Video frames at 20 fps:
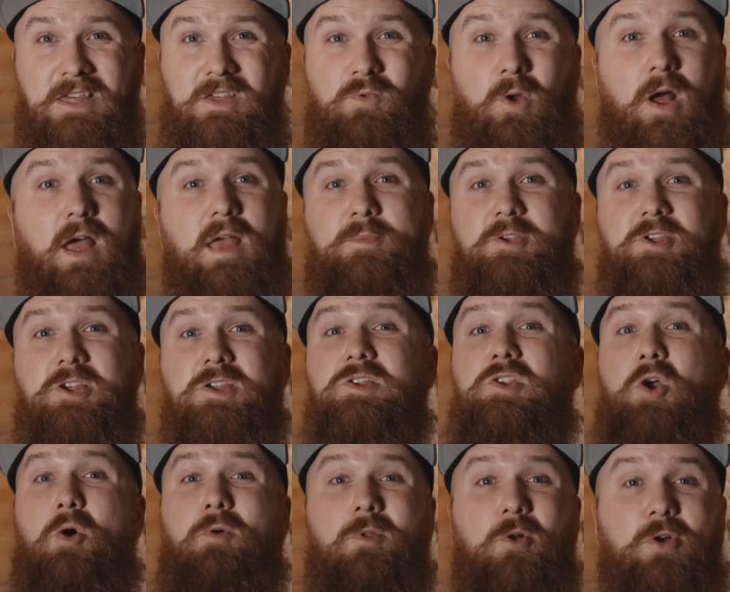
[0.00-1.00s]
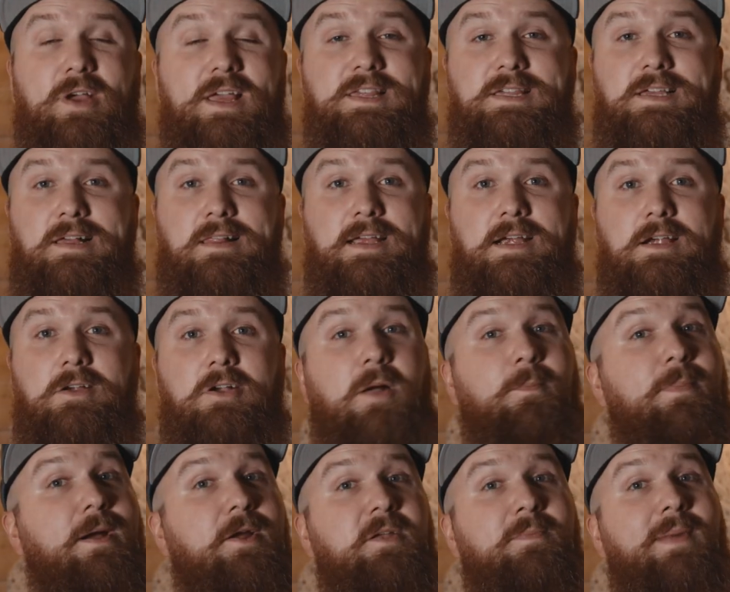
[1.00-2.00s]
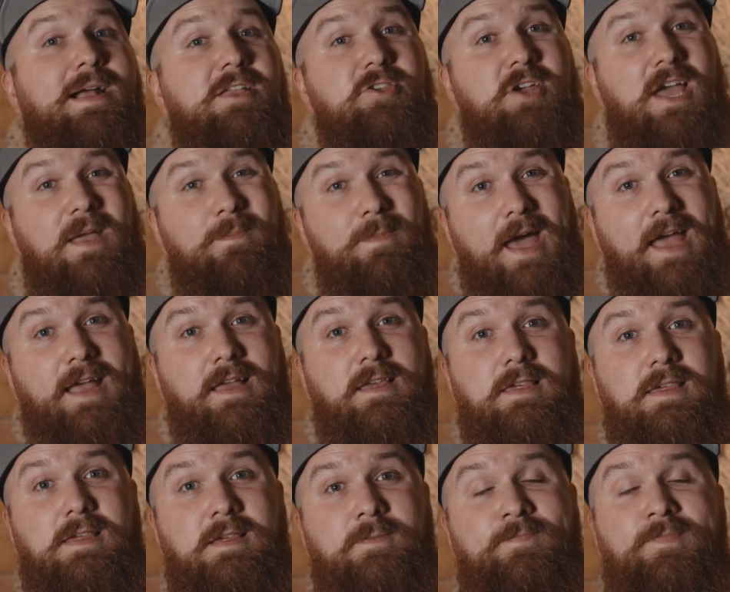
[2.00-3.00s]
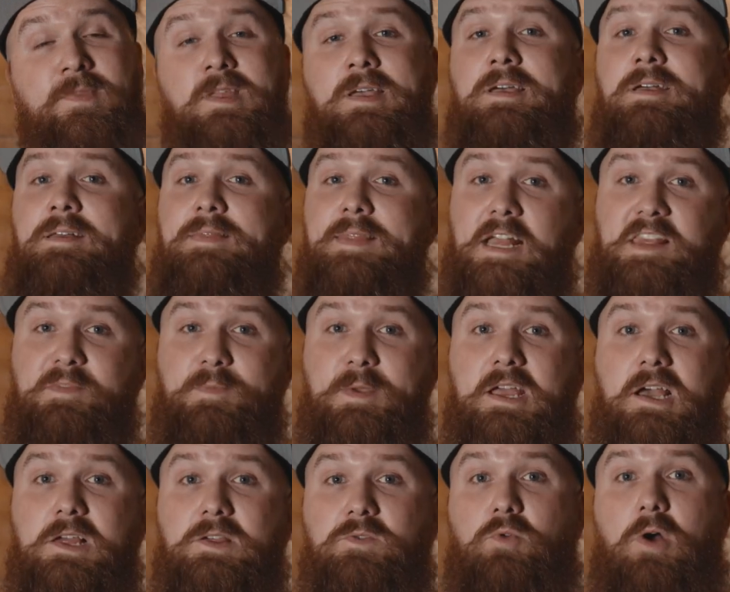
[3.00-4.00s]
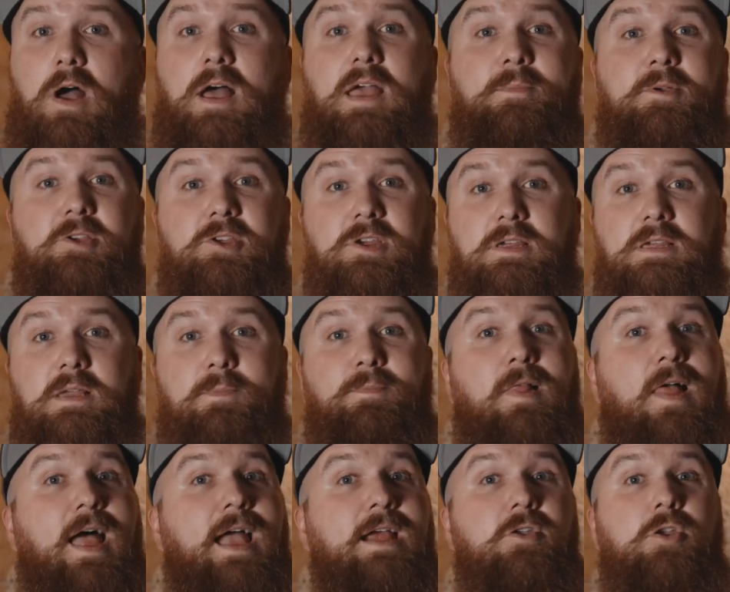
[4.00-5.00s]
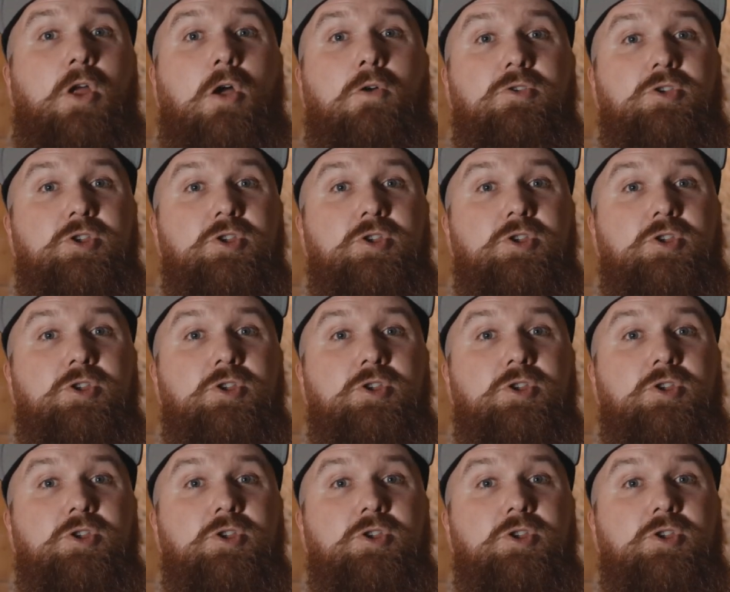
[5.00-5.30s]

these RAW images don't look as clear compared to my JPEGs. That's because RAW images apply no